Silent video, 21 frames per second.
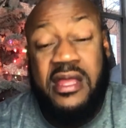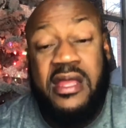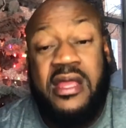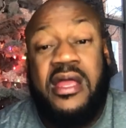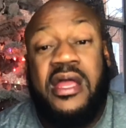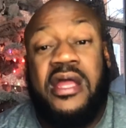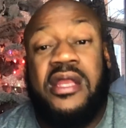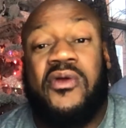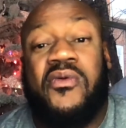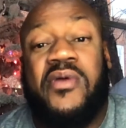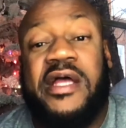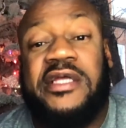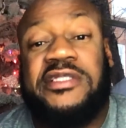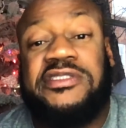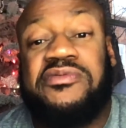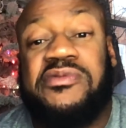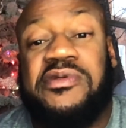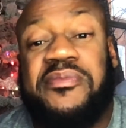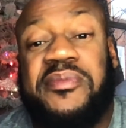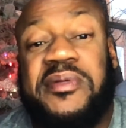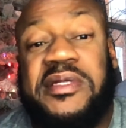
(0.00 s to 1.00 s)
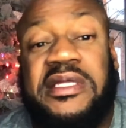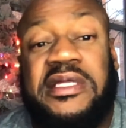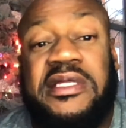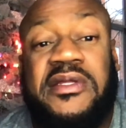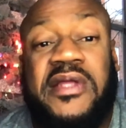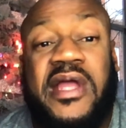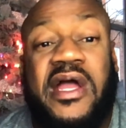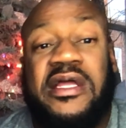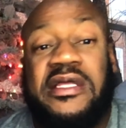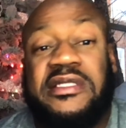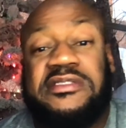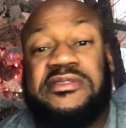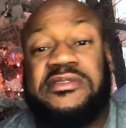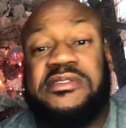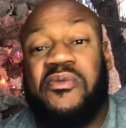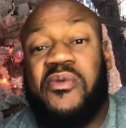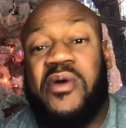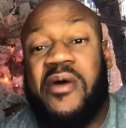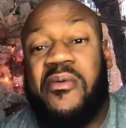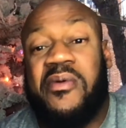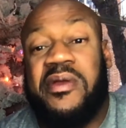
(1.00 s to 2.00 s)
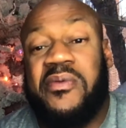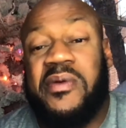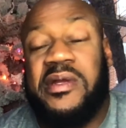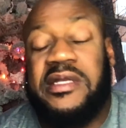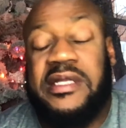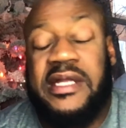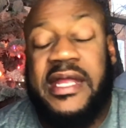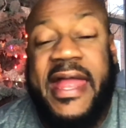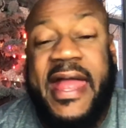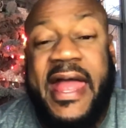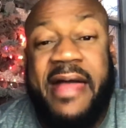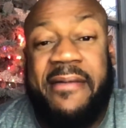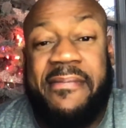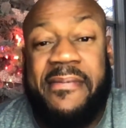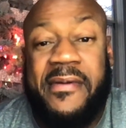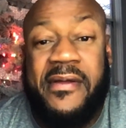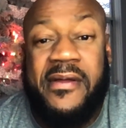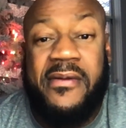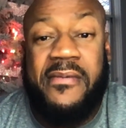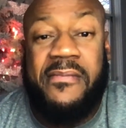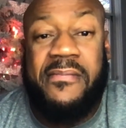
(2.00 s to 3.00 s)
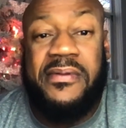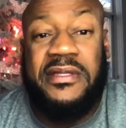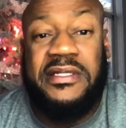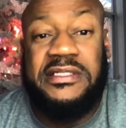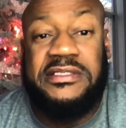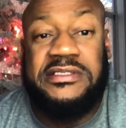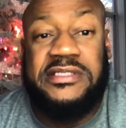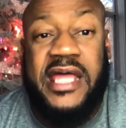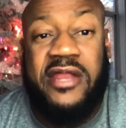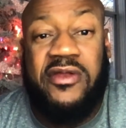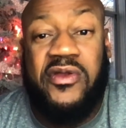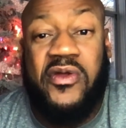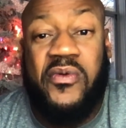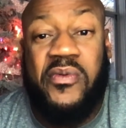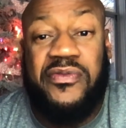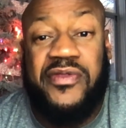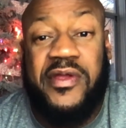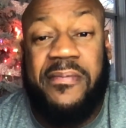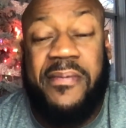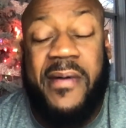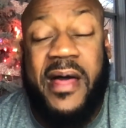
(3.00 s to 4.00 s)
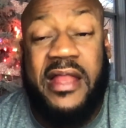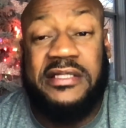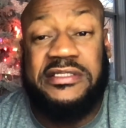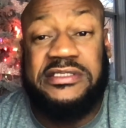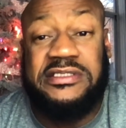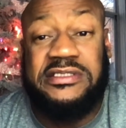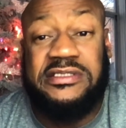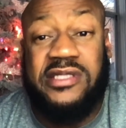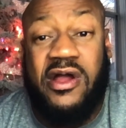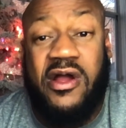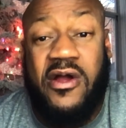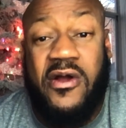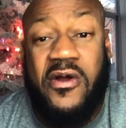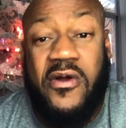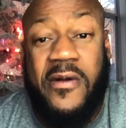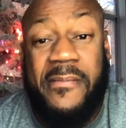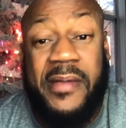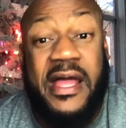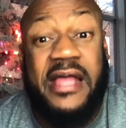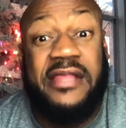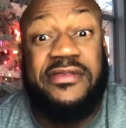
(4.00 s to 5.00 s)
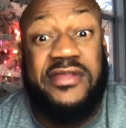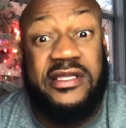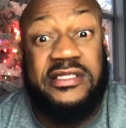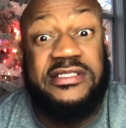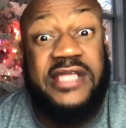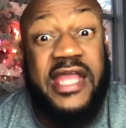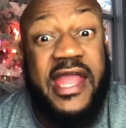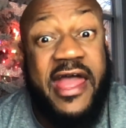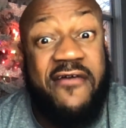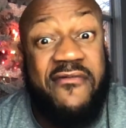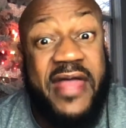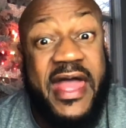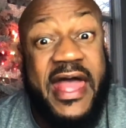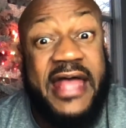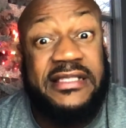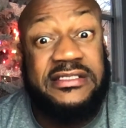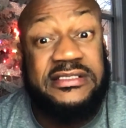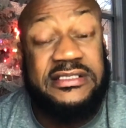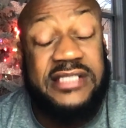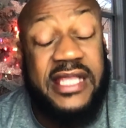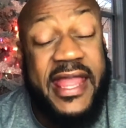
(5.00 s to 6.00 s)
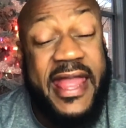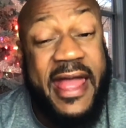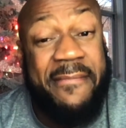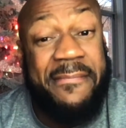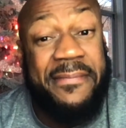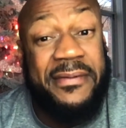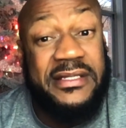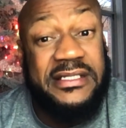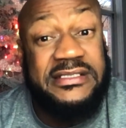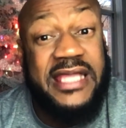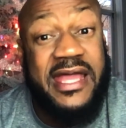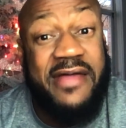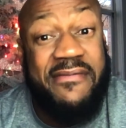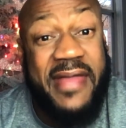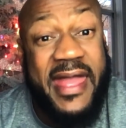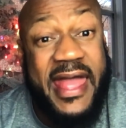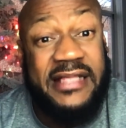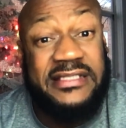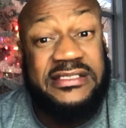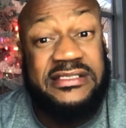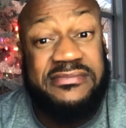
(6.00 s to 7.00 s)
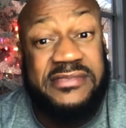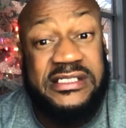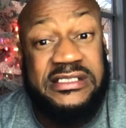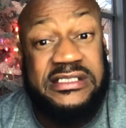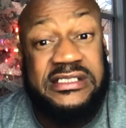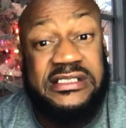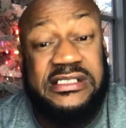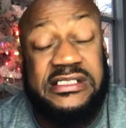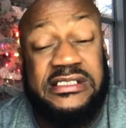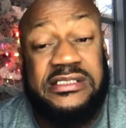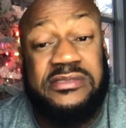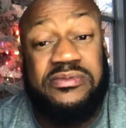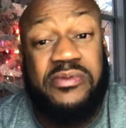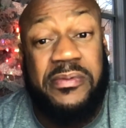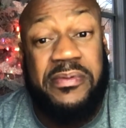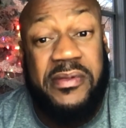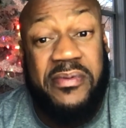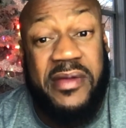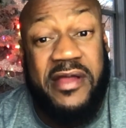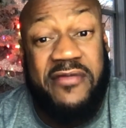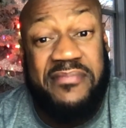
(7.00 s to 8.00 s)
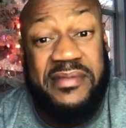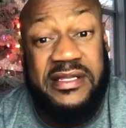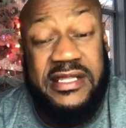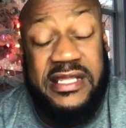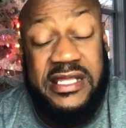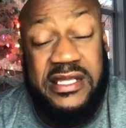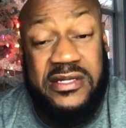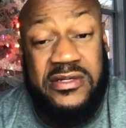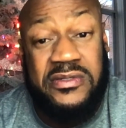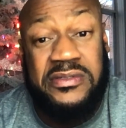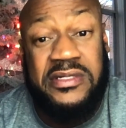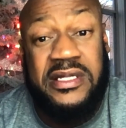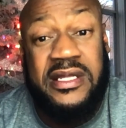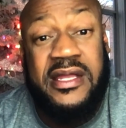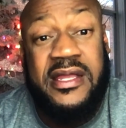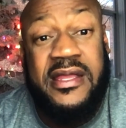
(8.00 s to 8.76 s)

And the question would be, I wonder what DeKalb police, I don't know what their policies are on, but because DeKalb police have had some incidents where people have been killed